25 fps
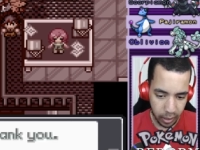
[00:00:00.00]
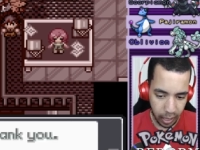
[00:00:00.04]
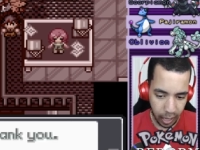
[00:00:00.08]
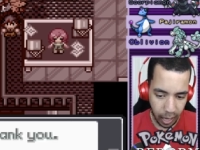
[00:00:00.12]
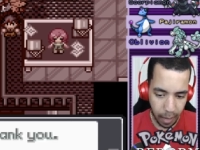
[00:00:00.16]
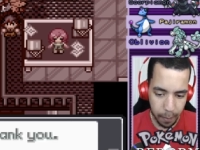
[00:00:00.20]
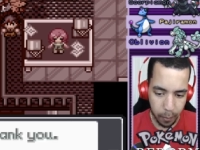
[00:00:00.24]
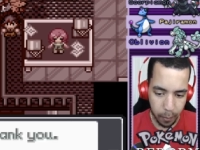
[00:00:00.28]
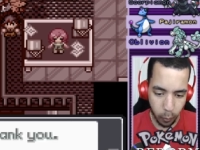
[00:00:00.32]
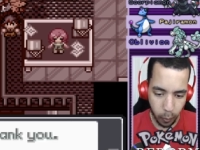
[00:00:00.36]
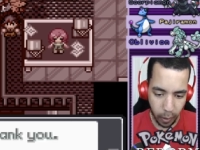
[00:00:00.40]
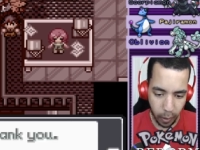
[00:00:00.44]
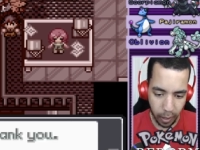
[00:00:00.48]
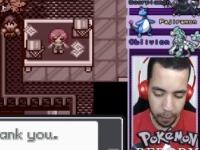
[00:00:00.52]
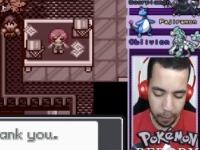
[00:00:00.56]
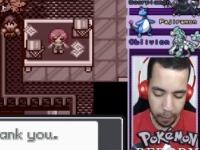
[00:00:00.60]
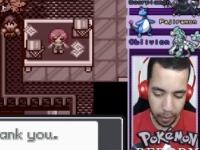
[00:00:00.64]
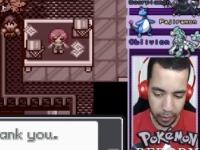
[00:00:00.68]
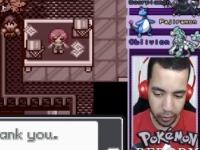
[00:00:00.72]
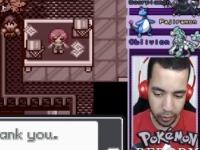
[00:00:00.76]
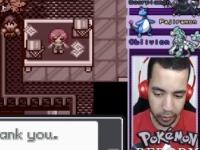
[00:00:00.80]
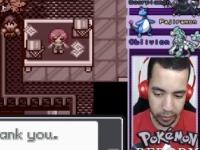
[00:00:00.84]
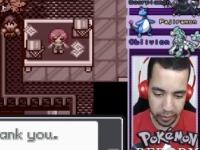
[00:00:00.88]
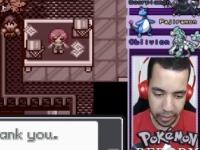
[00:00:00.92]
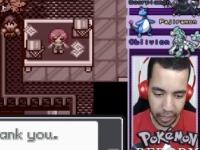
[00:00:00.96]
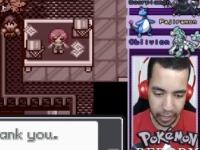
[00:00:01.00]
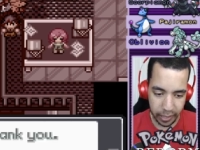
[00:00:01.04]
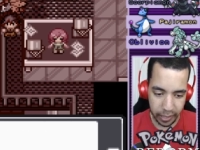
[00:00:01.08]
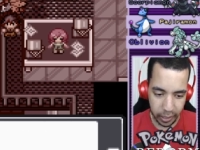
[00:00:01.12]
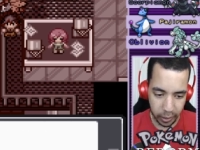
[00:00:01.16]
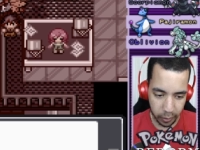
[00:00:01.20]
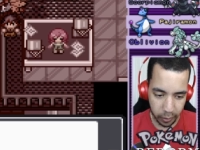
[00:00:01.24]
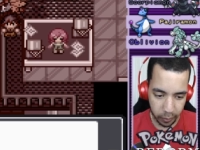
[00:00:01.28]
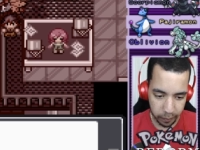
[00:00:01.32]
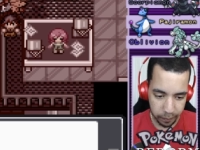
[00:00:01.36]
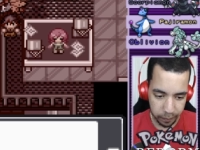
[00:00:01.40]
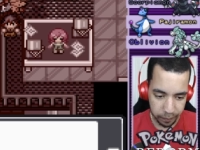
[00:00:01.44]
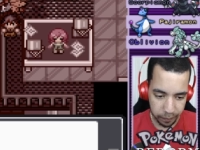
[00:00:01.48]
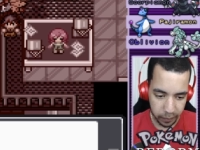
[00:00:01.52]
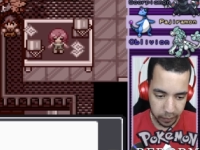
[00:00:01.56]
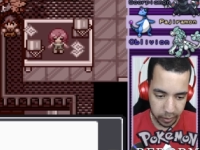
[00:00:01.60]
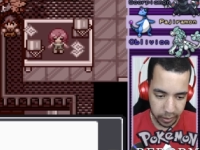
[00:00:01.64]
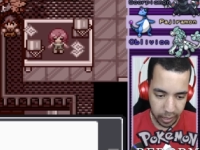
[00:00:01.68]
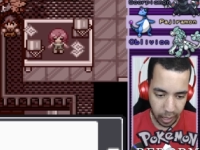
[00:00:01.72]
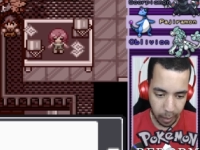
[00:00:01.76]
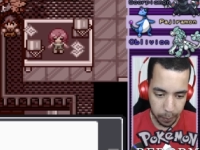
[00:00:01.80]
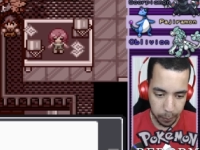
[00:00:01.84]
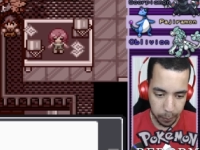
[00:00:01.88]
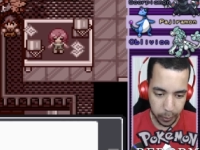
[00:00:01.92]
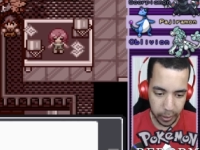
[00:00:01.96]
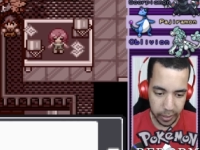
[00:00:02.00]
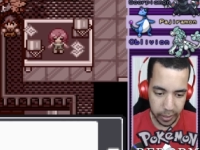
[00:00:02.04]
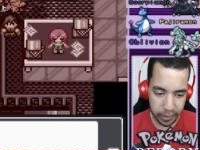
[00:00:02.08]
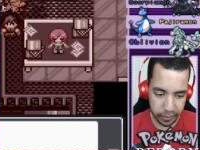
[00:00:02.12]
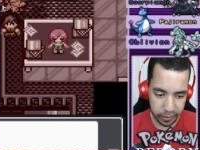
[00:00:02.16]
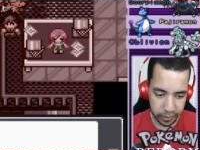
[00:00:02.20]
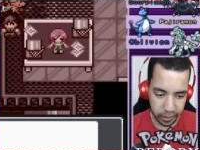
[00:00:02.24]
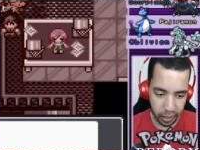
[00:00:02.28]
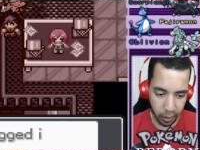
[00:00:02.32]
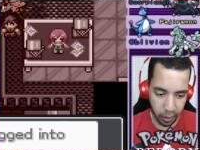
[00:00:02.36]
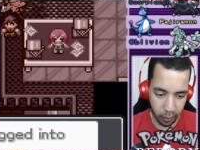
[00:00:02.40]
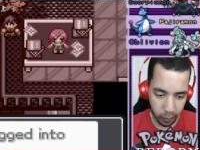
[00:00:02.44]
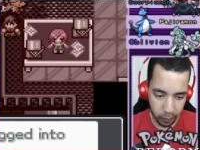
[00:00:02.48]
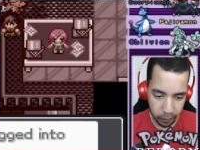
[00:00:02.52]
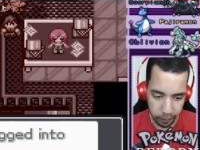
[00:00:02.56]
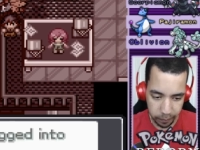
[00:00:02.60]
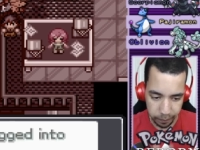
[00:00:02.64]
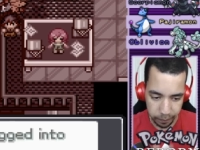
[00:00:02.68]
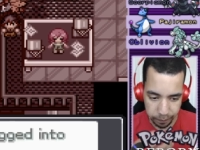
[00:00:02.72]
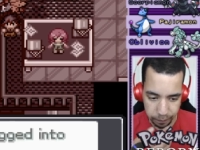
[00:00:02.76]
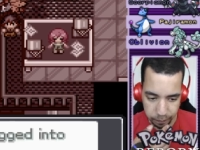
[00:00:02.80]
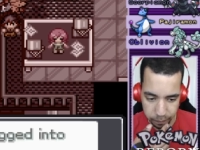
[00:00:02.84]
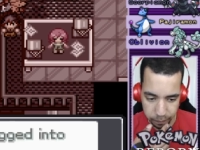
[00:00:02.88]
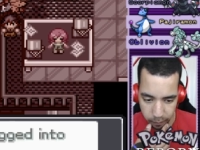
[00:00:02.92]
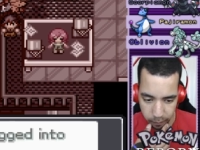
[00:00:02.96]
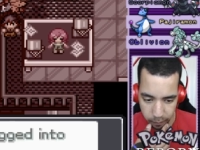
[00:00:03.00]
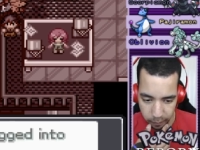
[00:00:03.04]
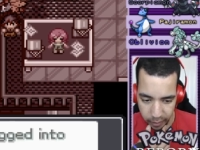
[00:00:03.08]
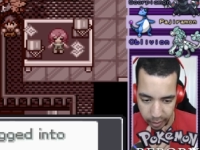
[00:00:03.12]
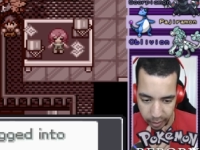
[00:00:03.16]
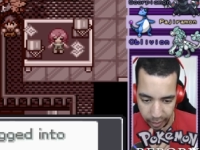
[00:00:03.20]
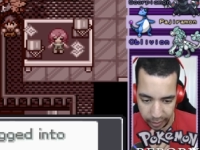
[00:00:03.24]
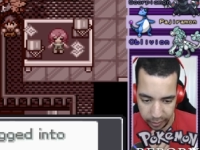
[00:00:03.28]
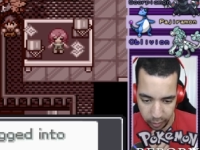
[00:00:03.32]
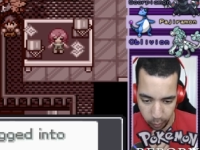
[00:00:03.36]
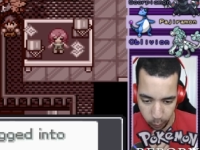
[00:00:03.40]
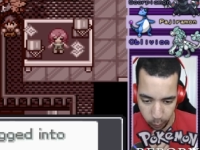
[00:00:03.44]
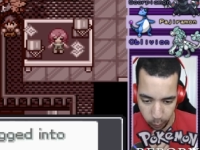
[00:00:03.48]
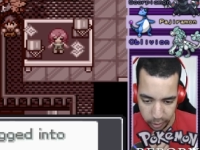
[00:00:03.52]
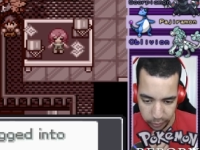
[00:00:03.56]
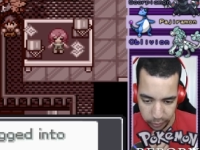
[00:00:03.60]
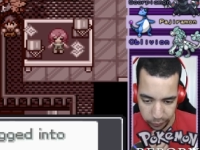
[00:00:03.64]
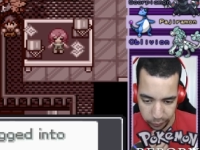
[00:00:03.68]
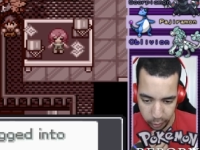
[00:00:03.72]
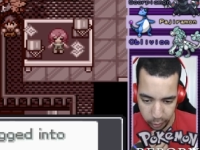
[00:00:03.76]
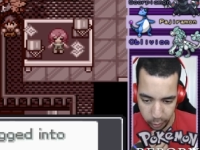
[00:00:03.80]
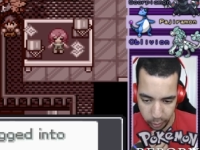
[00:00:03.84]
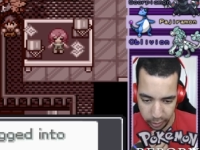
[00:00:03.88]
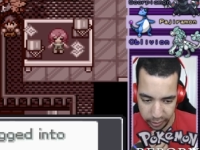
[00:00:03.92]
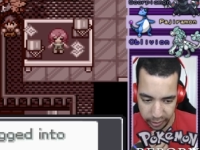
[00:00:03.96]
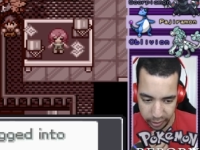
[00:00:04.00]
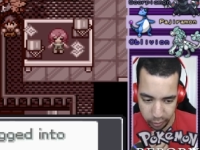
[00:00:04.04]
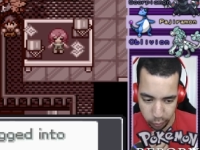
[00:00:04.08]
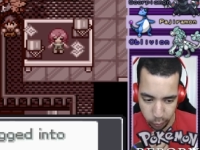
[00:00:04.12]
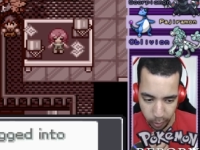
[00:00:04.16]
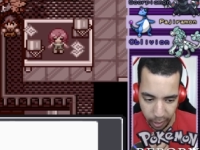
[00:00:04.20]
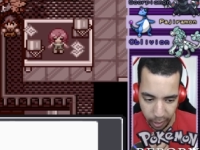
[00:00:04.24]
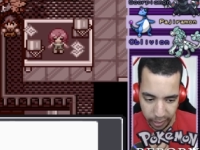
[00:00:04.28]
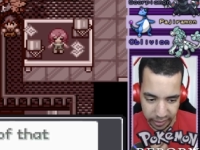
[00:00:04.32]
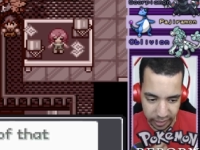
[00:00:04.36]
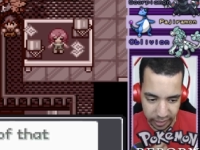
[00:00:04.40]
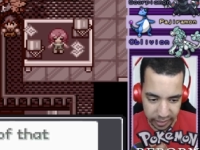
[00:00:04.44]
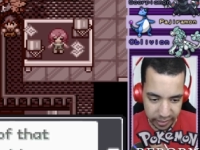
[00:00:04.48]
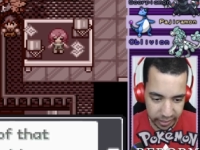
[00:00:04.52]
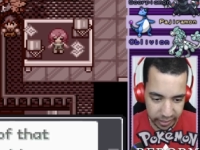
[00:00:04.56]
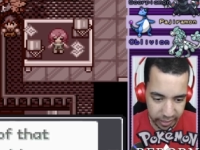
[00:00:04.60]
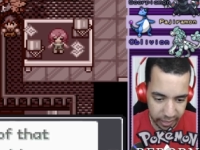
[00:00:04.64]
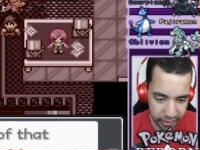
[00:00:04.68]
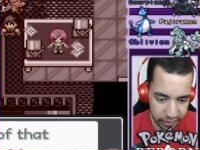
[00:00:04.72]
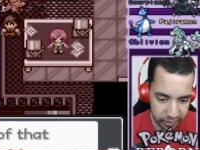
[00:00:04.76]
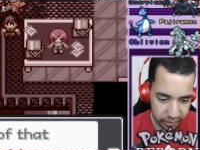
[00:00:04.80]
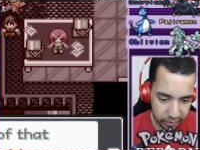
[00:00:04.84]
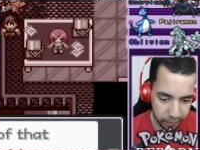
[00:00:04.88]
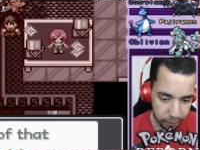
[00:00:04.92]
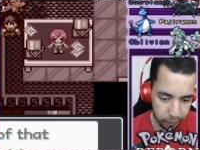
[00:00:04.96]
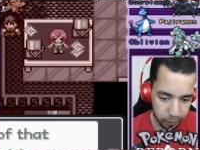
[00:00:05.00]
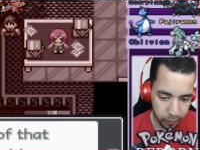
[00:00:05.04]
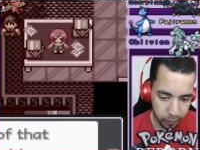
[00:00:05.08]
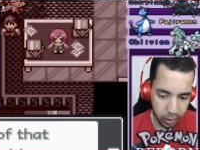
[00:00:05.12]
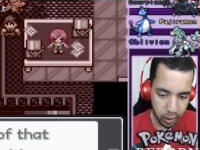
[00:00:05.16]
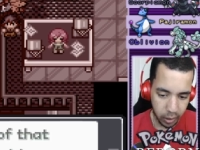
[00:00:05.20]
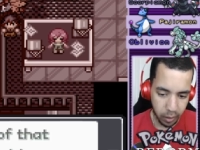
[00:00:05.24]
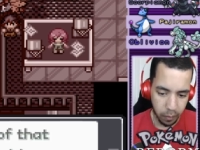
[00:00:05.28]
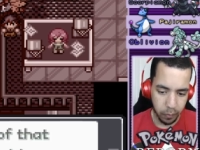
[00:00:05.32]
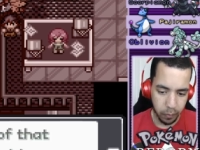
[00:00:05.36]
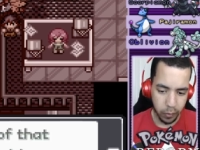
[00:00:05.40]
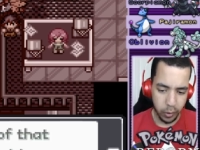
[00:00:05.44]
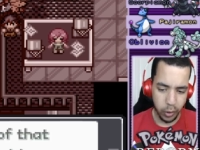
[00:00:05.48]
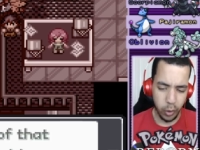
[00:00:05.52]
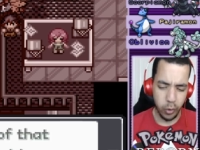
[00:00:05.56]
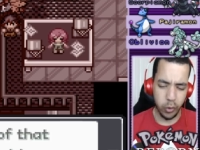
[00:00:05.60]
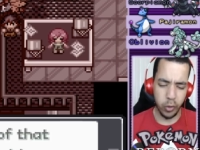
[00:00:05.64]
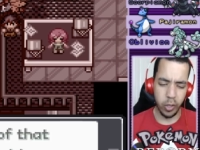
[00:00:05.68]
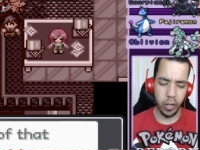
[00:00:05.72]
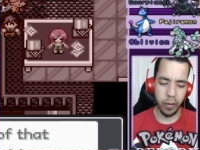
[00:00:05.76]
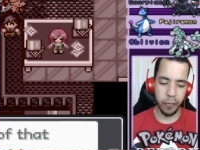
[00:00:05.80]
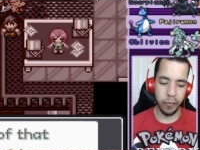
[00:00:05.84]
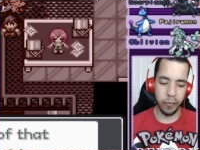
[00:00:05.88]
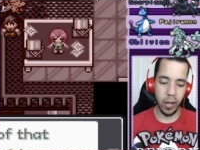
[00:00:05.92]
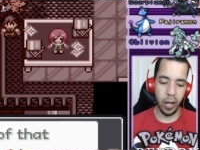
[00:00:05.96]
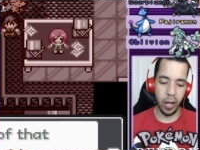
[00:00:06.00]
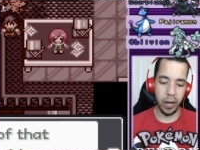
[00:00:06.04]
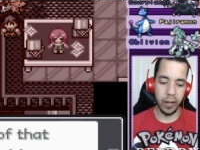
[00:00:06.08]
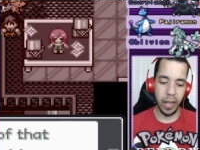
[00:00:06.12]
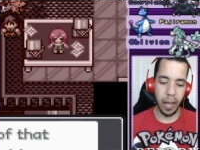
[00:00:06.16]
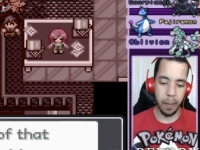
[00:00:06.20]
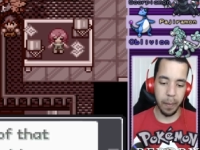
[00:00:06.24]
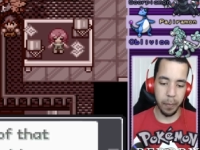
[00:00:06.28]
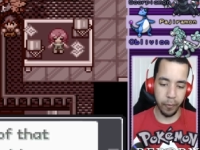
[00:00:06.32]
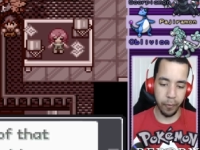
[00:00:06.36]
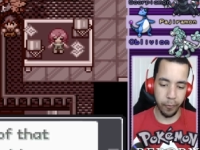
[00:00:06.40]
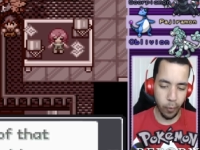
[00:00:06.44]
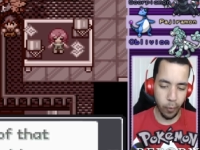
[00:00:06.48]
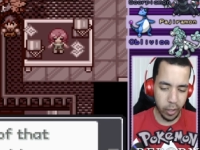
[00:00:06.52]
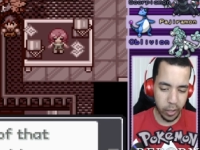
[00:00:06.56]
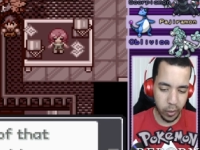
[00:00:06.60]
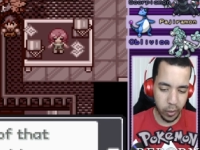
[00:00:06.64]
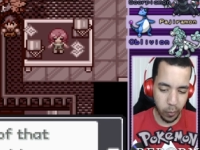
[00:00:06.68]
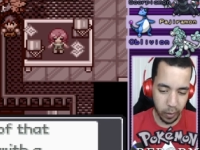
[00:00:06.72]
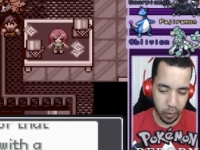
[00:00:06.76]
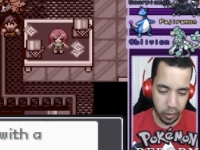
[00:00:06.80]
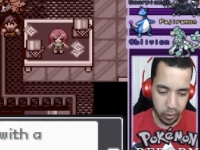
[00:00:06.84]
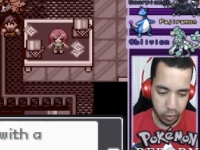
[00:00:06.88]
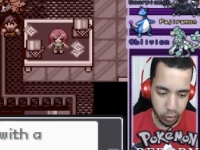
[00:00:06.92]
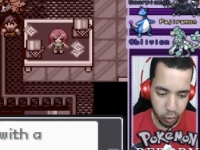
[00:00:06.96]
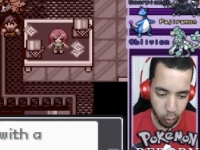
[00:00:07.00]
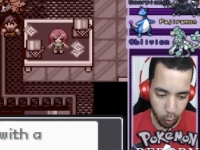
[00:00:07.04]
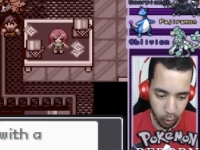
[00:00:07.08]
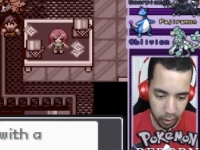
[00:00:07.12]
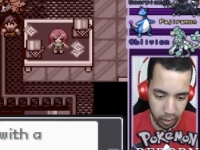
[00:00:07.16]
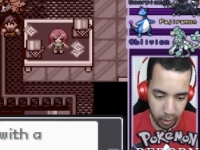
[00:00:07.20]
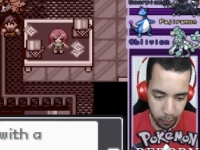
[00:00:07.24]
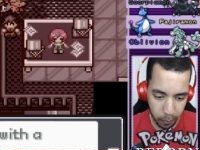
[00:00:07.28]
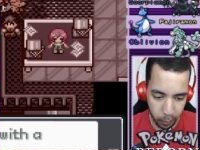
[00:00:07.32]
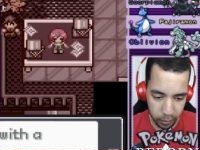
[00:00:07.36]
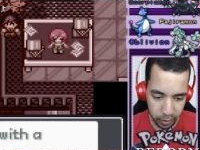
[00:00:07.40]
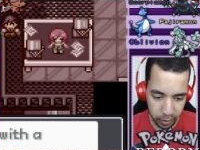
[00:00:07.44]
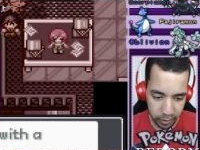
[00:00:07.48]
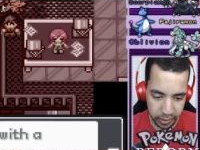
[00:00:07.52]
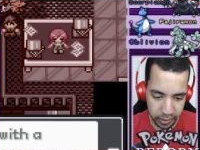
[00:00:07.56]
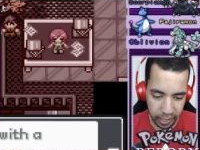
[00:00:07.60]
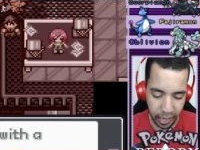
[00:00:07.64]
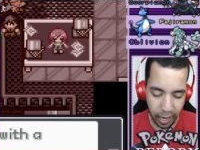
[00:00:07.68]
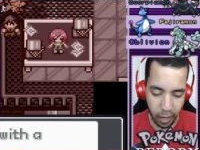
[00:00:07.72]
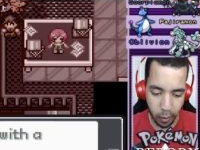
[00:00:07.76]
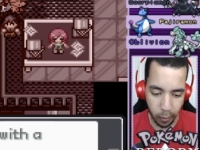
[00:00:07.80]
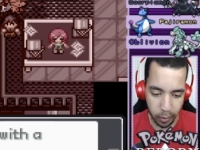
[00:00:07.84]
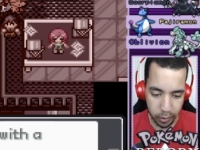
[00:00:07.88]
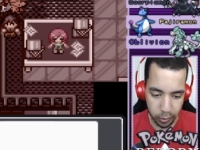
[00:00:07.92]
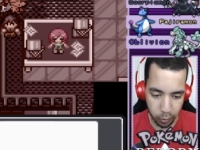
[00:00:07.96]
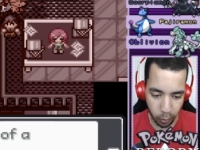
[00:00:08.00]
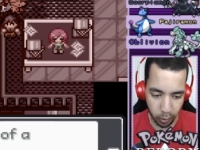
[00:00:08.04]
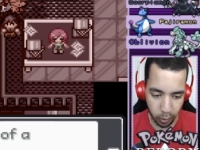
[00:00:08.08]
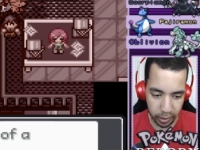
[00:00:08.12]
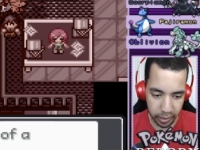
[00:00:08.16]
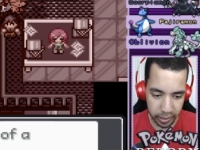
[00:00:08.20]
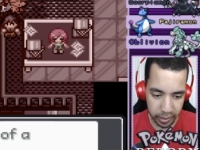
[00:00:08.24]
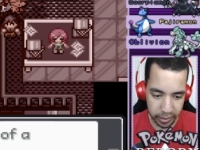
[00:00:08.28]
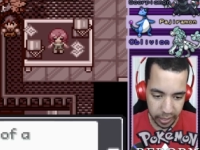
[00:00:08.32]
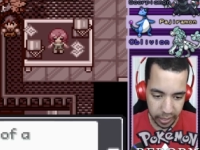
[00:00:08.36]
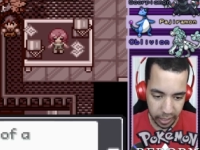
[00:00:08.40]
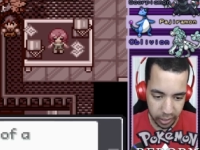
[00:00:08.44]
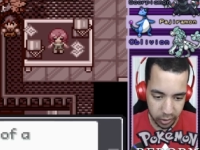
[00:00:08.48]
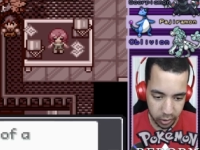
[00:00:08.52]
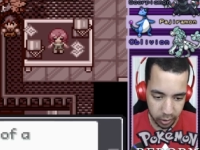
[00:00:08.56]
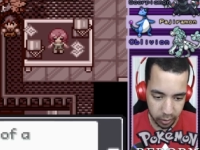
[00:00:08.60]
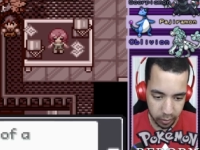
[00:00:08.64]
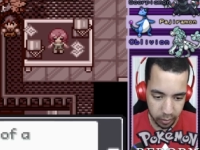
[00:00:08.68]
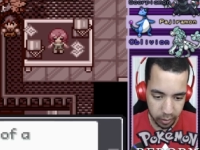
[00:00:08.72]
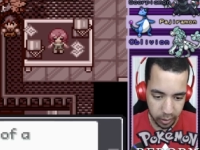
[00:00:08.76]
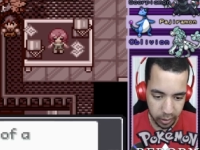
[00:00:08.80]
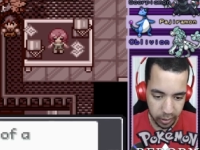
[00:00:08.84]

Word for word: I'm aware, mother. Thank you. Now please go. I don't wish for you to get dragged into this. You should have thought of that before you went and joined up with a terrorist organization.